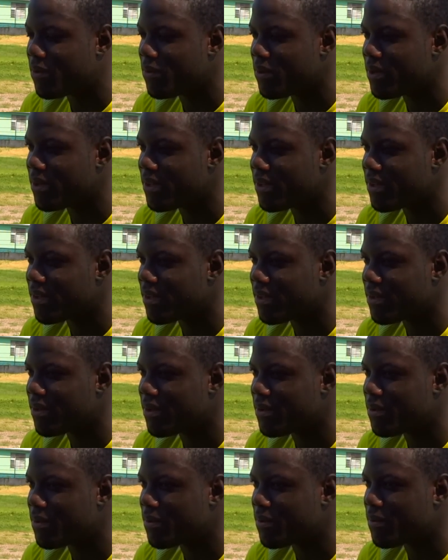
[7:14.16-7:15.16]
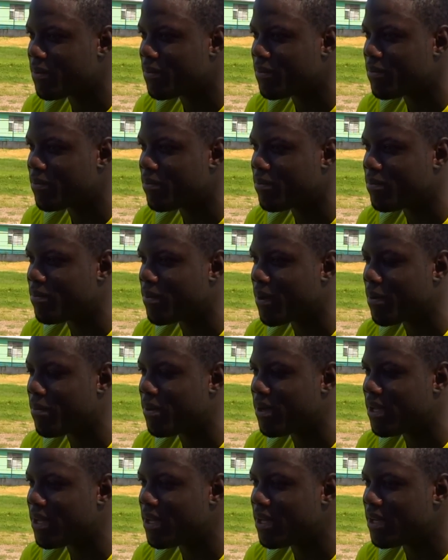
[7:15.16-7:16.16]
It was
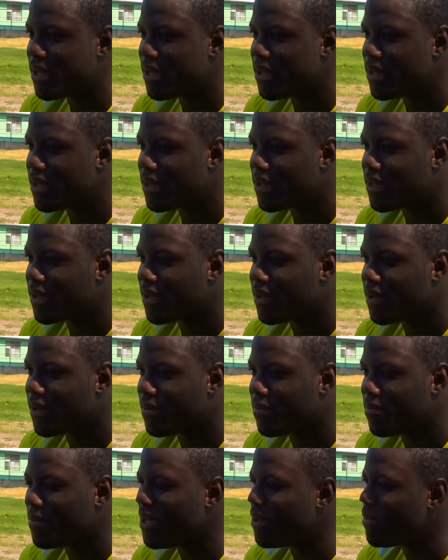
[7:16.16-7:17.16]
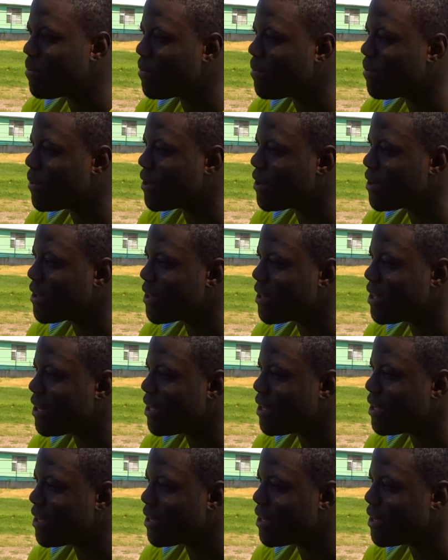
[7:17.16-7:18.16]
probably me
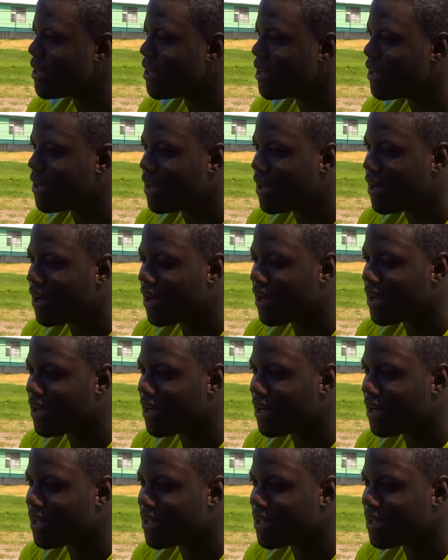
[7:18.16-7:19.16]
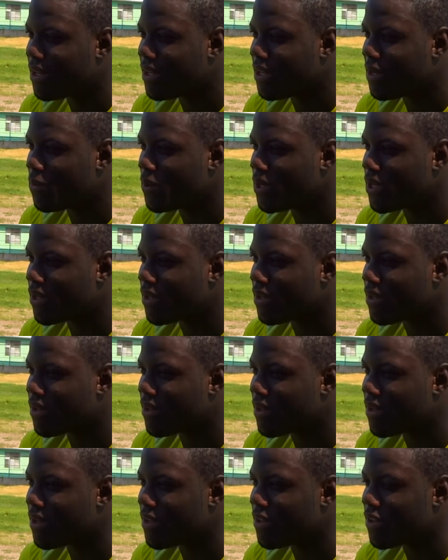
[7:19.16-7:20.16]
personally. I had a lot to deal with
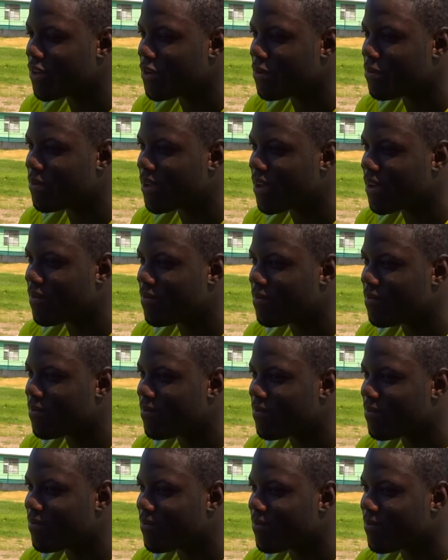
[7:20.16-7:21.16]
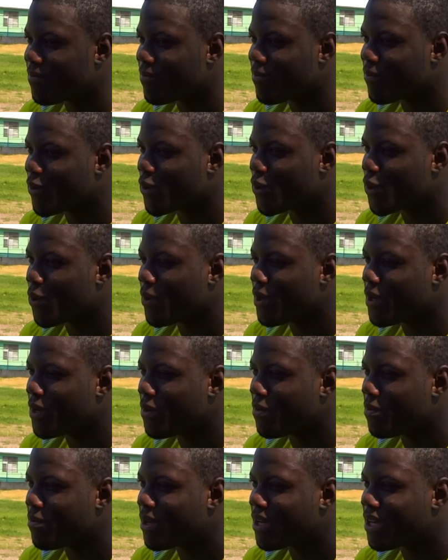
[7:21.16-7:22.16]
in terms of
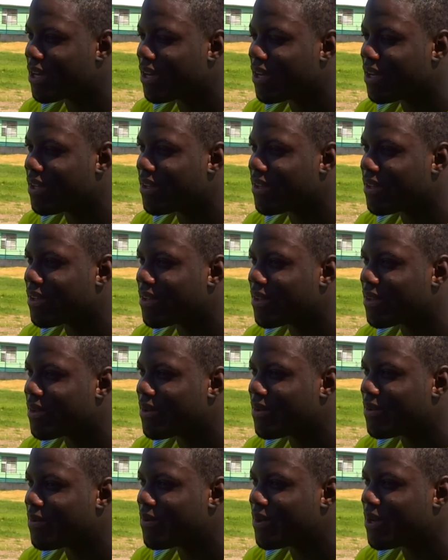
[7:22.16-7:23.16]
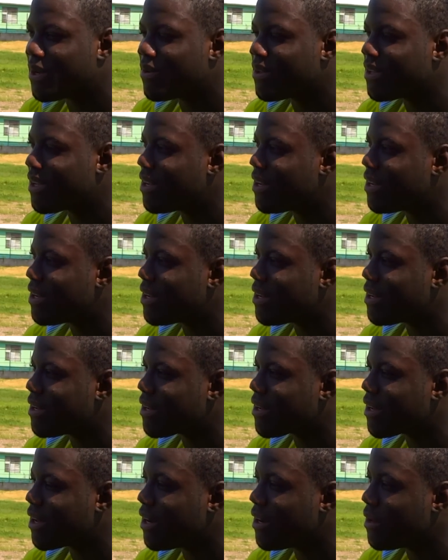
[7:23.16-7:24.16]
growing up, because when I was at
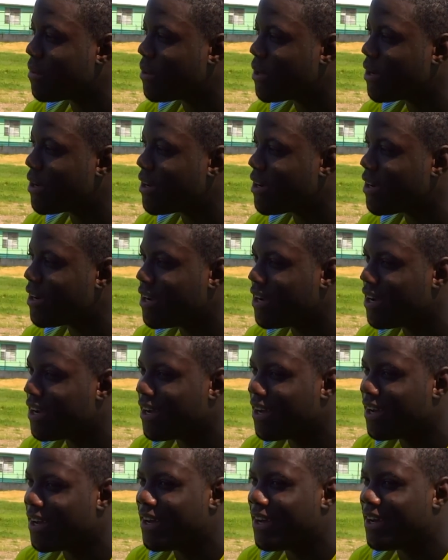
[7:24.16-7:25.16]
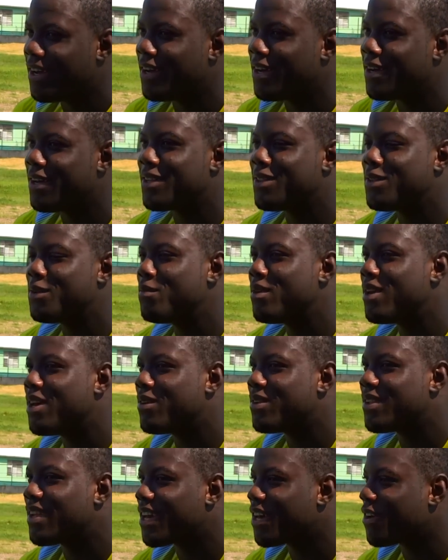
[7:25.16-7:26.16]
Calabar, to
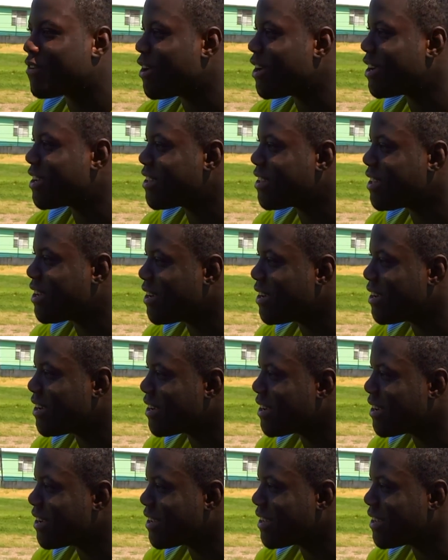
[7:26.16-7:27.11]
me, I was like a rock star.